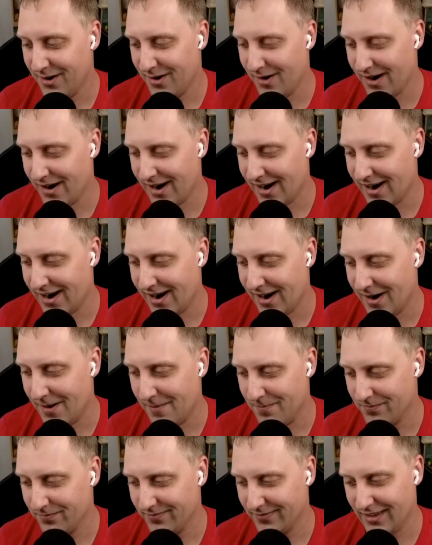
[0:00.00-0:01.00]
Um,
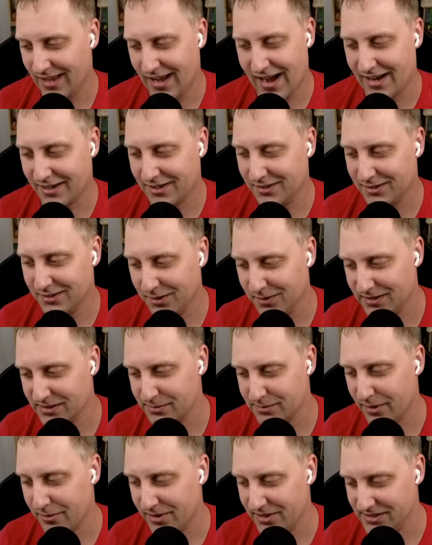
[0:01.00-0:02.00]
now nah, I could care less
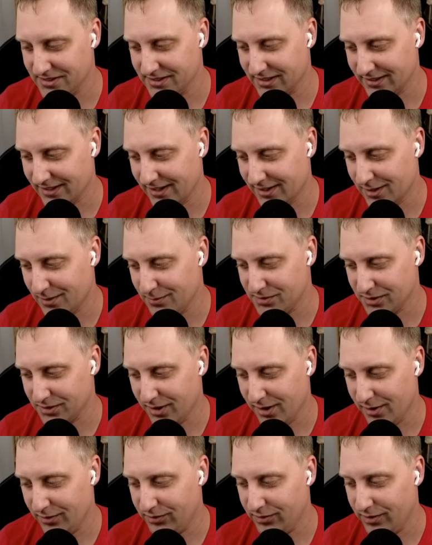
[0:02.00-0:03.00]
about business. Like that comes and
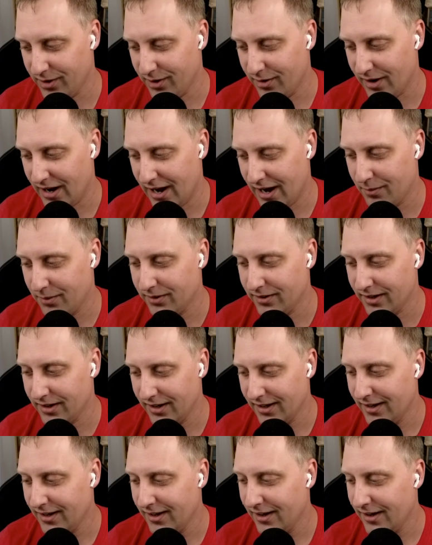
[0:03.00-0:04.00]
goes. You know, I would,
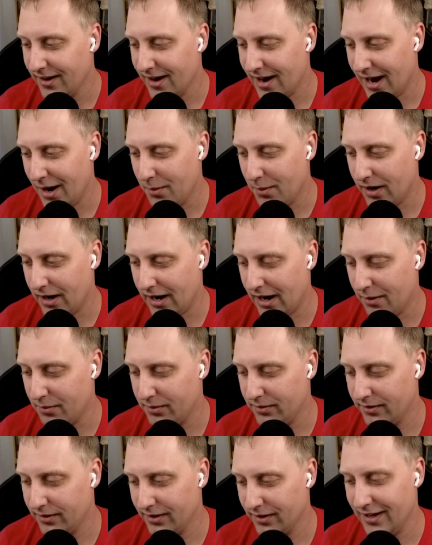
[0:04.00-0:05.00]
I I would.